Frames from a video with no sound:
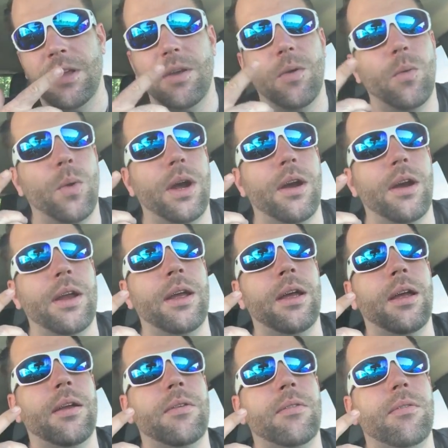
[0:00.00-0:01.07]
where
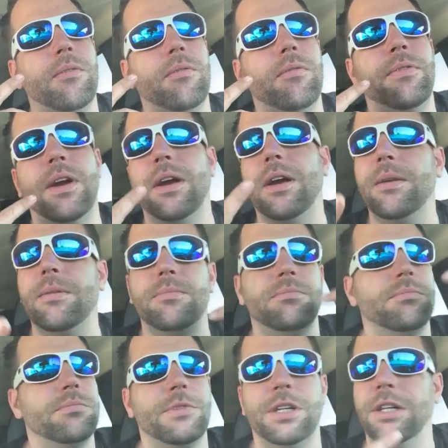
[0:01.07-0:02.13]
it very
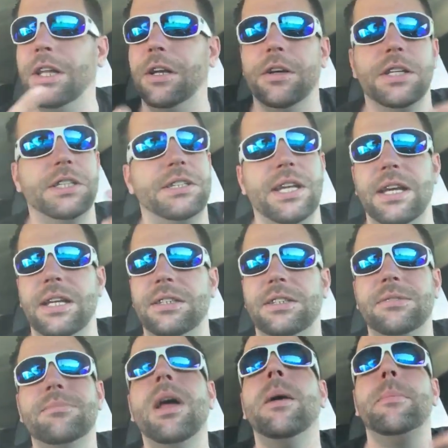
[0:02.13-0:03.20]
clearly
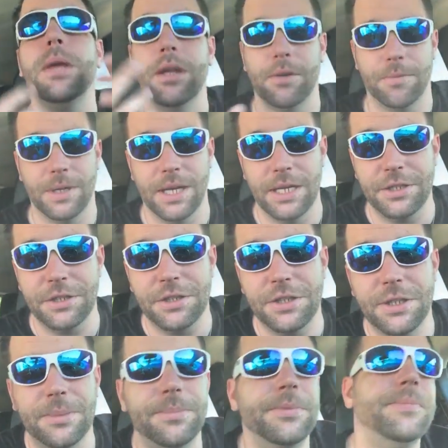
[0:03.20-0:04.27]
states I'm in a
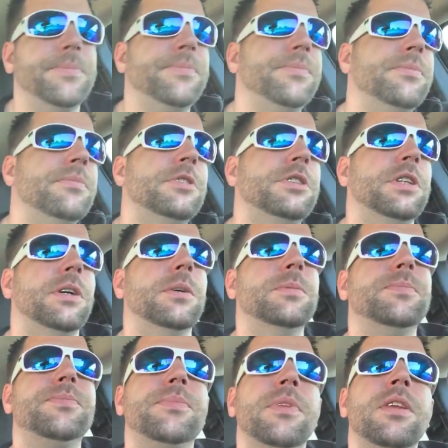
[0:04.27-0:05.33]
relationship. So
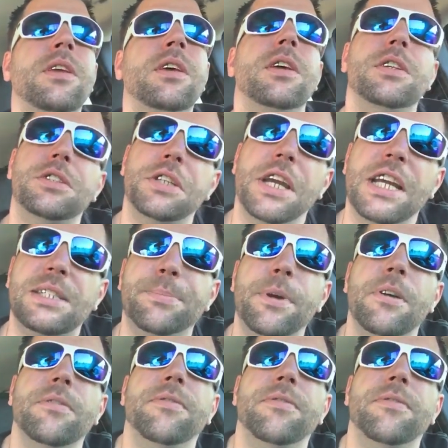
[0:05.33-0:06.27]
she adds me on